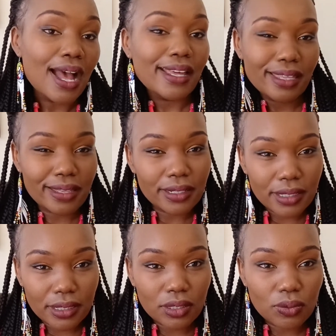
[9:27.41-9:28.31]
I think
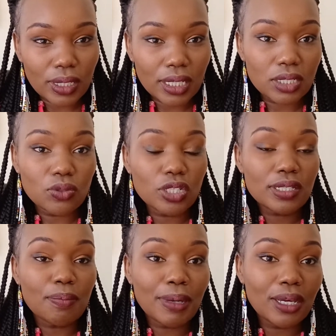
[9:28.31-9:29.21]
that's easy to get. You
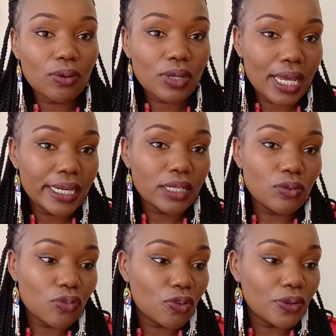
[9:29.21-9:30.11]
just apply online and
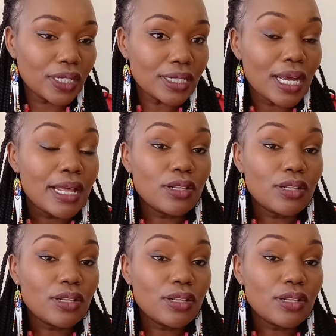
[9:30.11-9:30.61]
go for it.